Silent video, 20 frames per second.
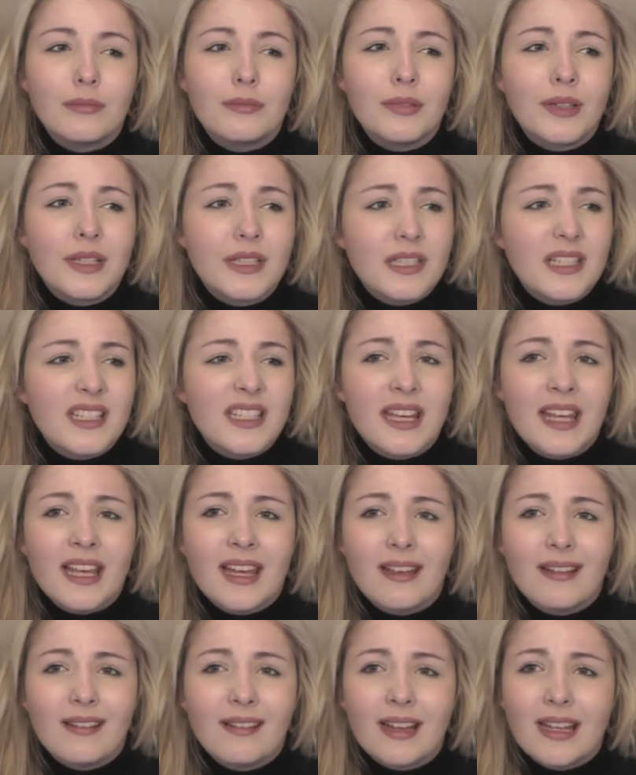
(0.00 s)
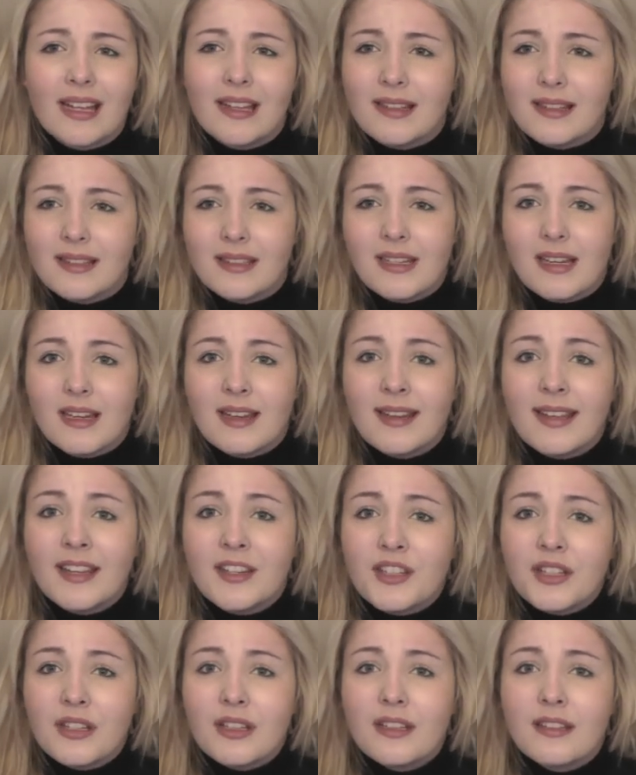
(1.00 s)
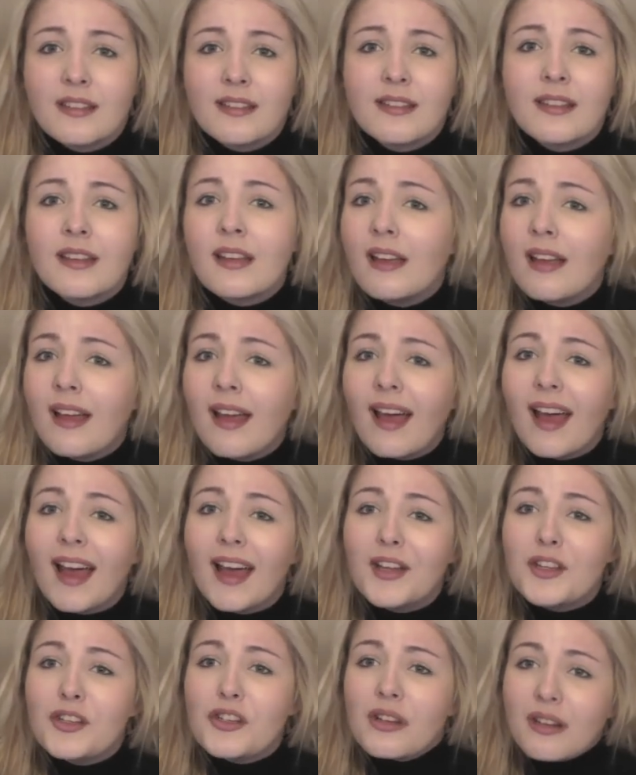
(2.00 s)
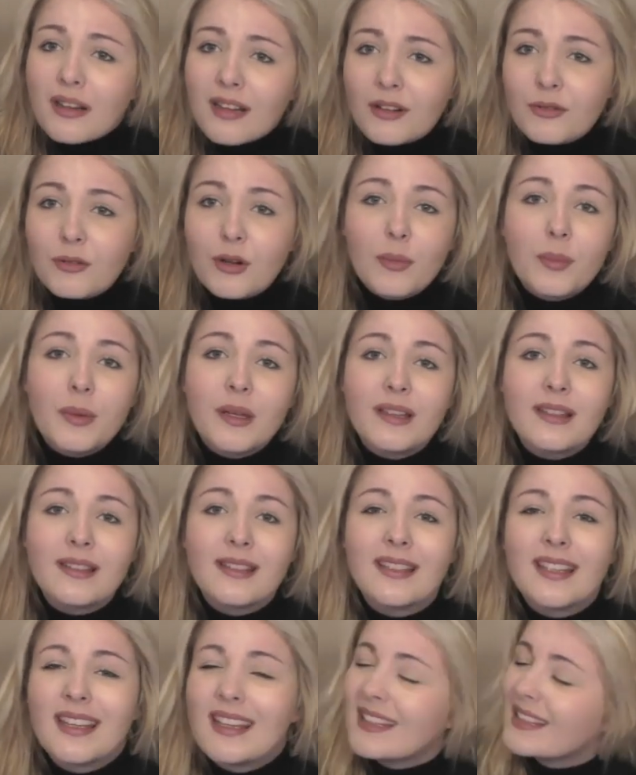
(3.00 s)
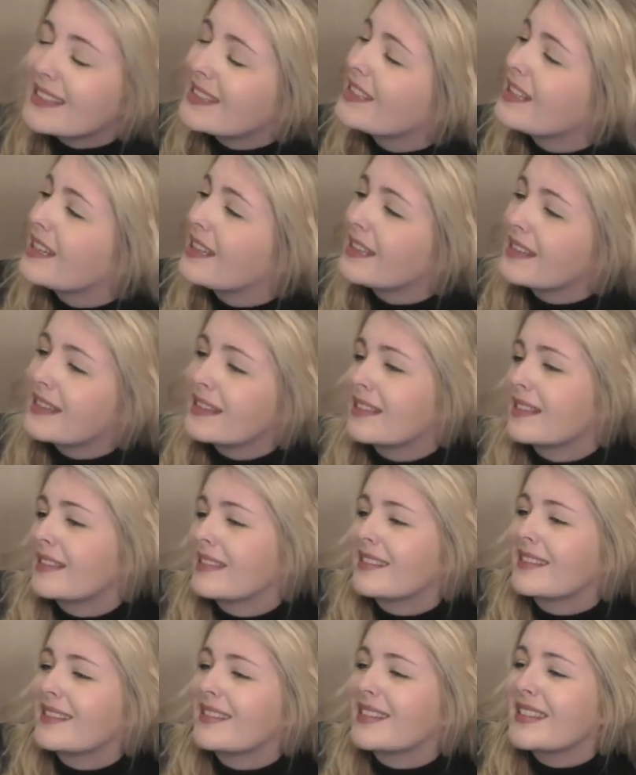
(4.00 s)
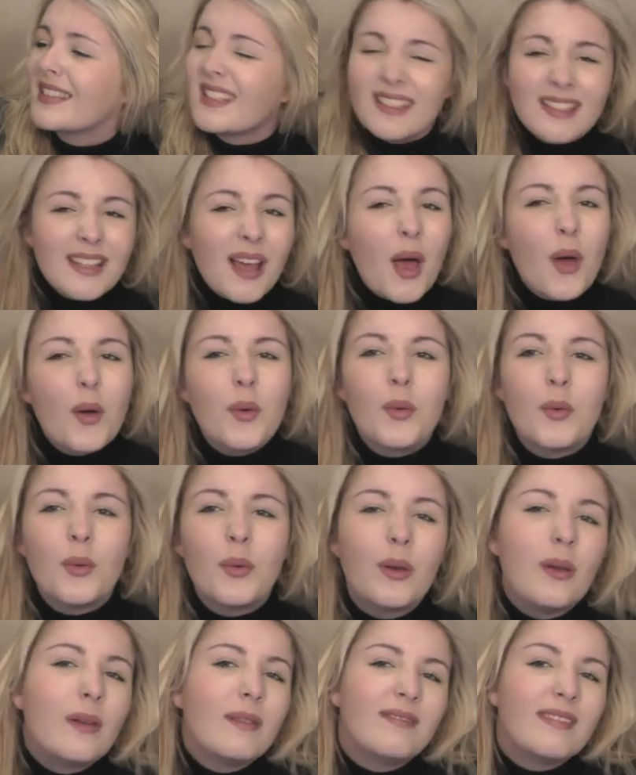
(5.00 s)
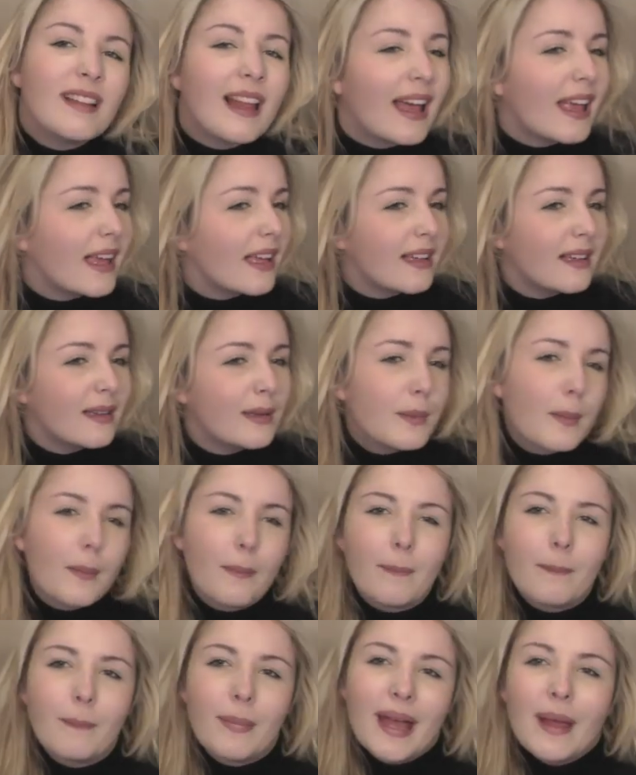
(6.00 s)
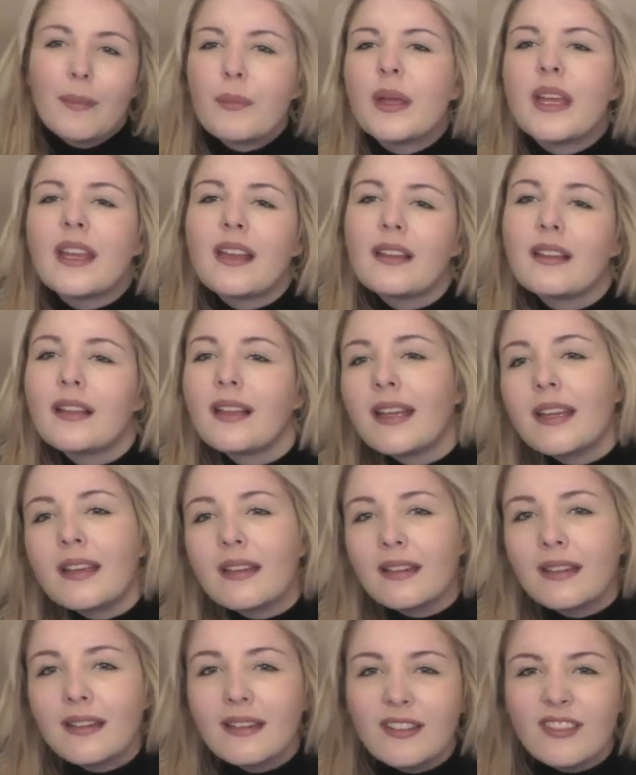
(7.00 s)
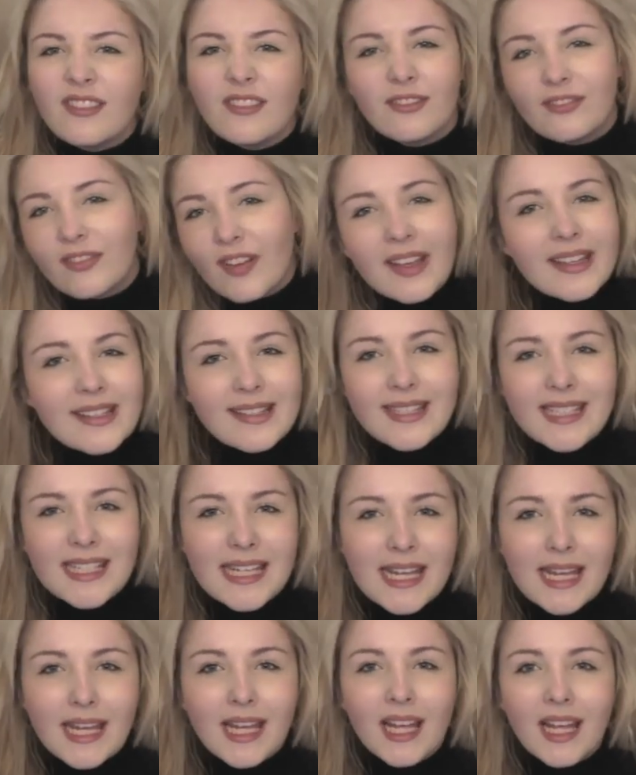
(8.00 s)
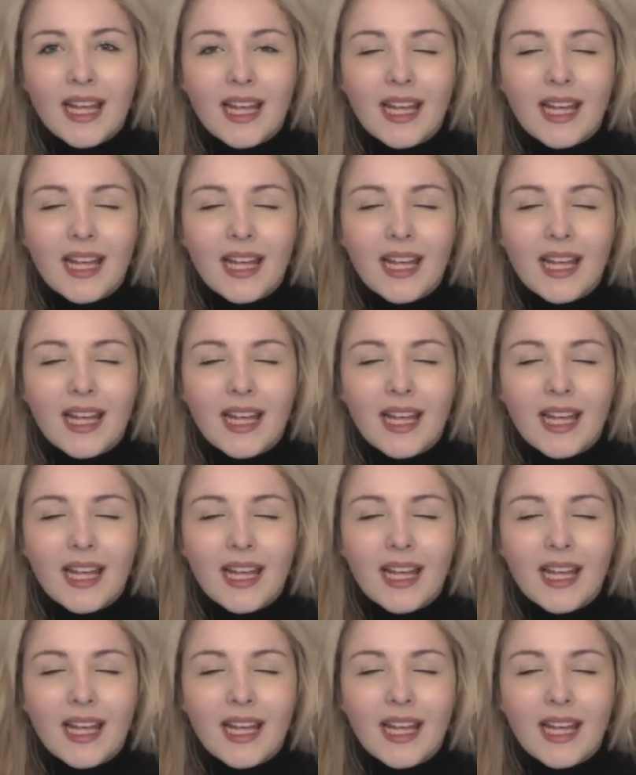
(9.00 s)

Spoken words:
Richard Gere is delicious. Julia Roberts is just so like peppy, like feisty.